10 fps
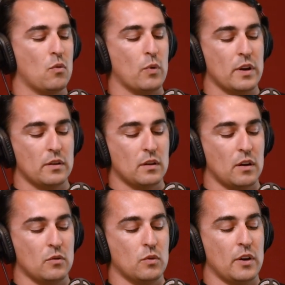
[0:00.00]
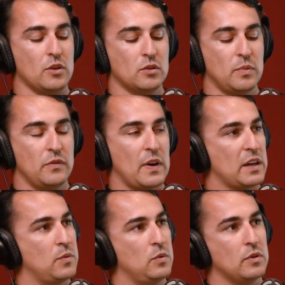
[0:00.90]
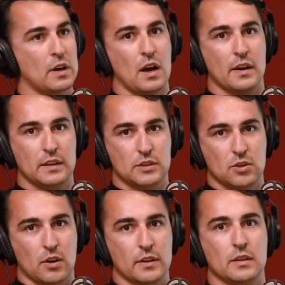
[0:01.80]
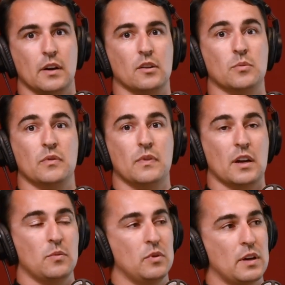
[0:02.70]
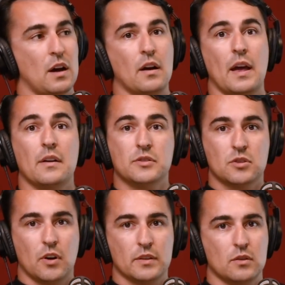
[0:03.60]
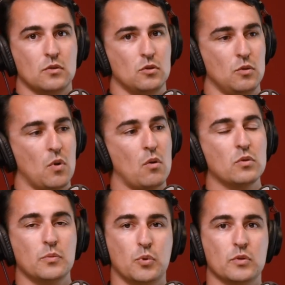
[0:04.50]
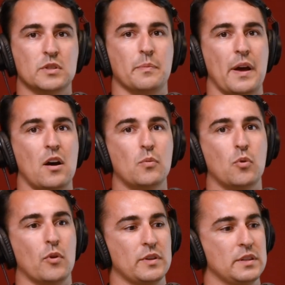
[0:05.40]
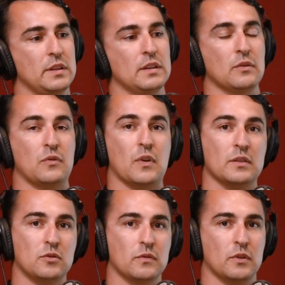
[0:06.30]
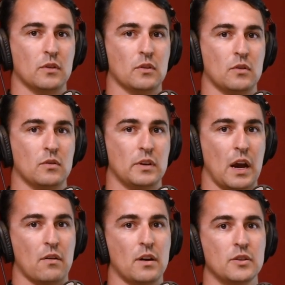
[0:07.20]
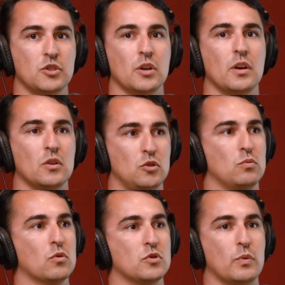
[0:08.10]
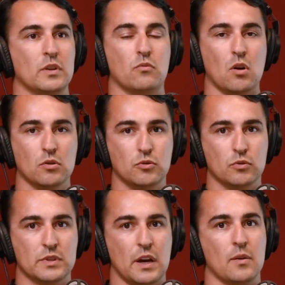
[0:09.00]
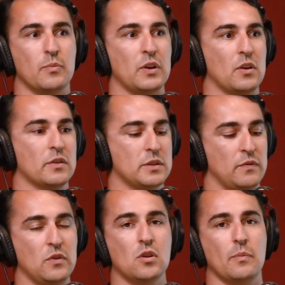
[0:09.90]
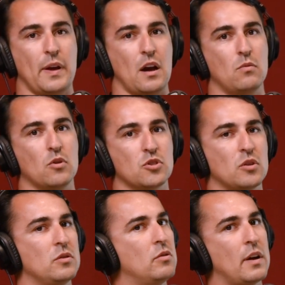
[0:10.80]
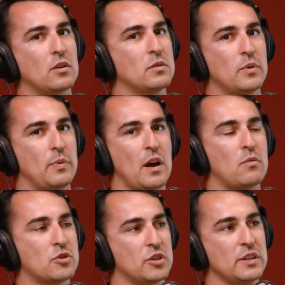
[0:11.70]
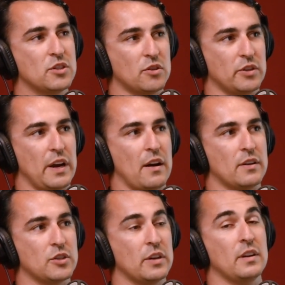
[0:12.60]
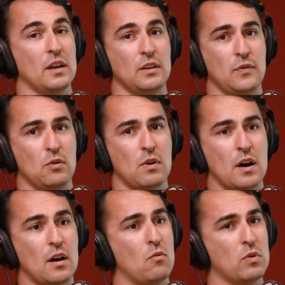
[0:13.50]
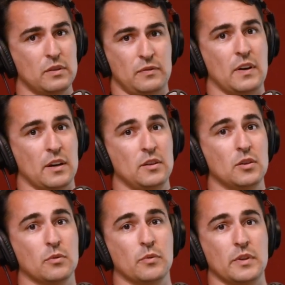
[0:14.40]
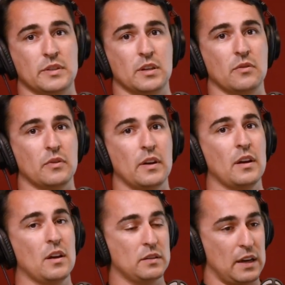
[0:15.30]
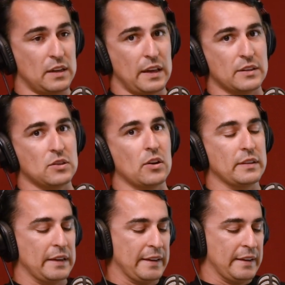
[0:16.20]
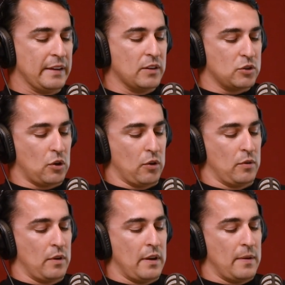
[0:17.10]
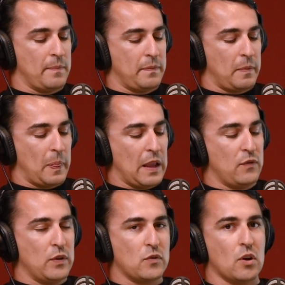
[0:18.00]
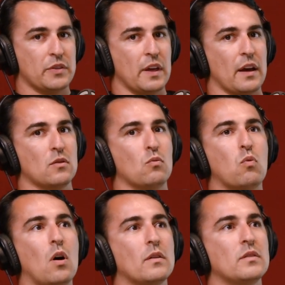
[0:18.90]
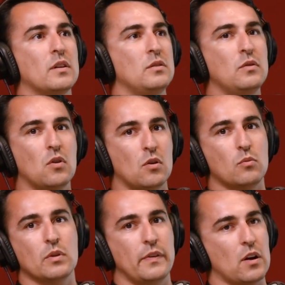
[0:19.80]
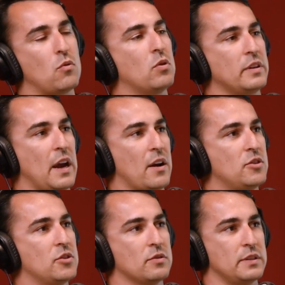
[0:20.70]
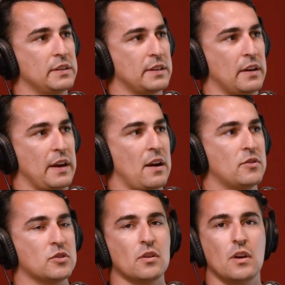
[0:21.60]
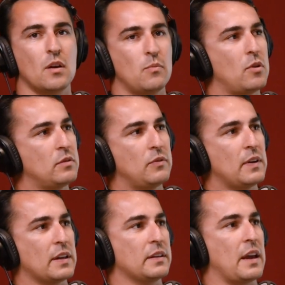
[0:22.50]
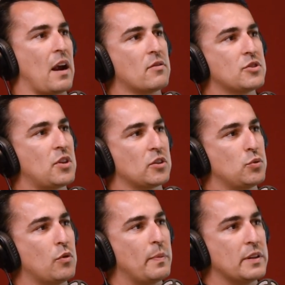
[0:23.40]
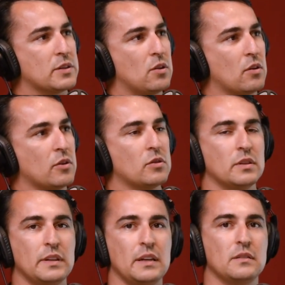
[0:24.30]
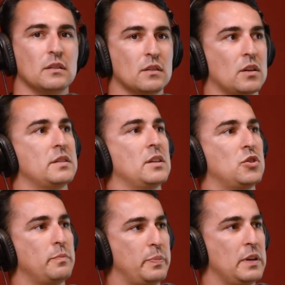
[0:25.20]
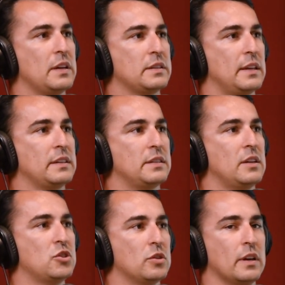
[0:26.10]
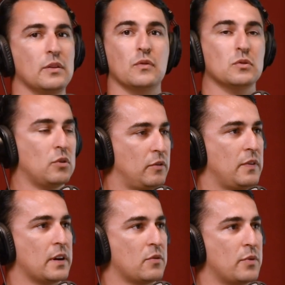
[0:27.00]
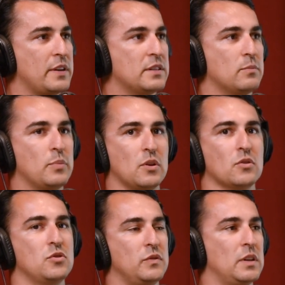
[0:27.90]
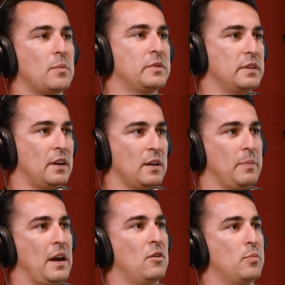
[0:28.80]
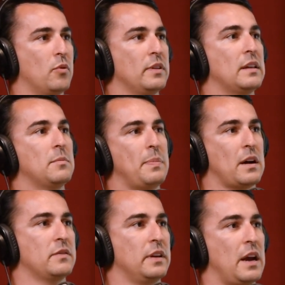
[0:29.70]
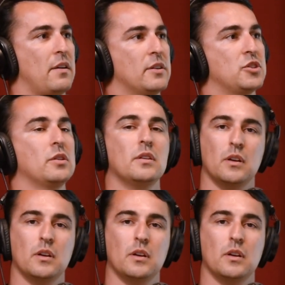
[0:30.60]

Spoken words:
Where are you going to be vacuuming your car inside? Are you going to be vacuuming your car outside? You might want to put some PowerPoints near the front of the garage towards where the roller doors are. Because if you got a power washer, you ain't going to be power washing inside your garage. And if you are, what the fuck are you doing with yourself? Take it outside. So if you've got that, and you've got one of our quad garages or 6-car garages, bro, the fucking garage is like 12 meters long. You're going to need such a big extension lead for no fucking reason because you've dumped a PowerPoint at the back of the garage.